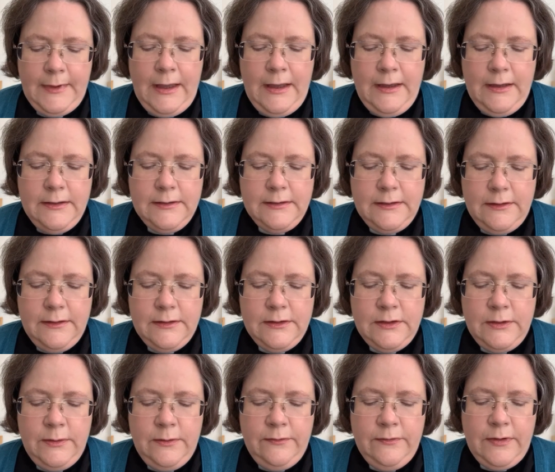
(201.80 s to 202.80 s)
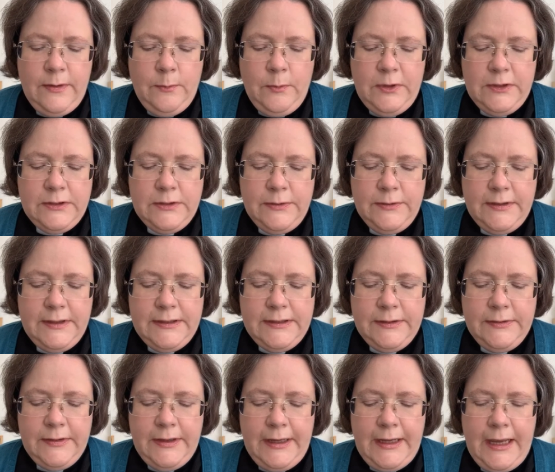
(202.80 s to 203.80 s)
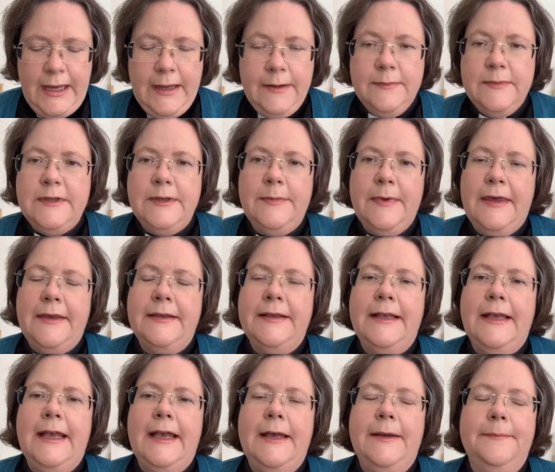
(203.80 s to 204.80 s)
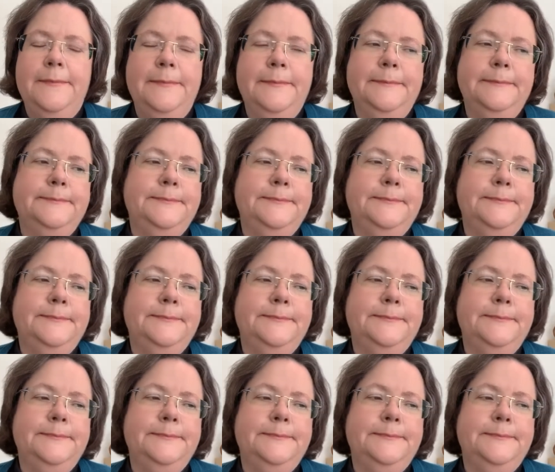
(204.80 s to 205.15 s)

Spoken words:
So the two of them went on until they came to Bethlehem.